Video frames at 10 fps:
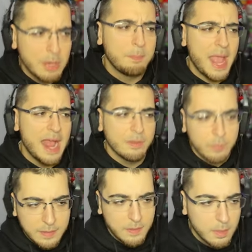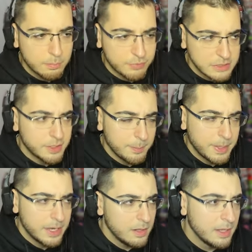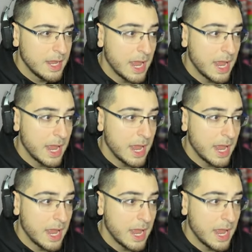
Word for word: Not bad. We got the little bridge in the middle.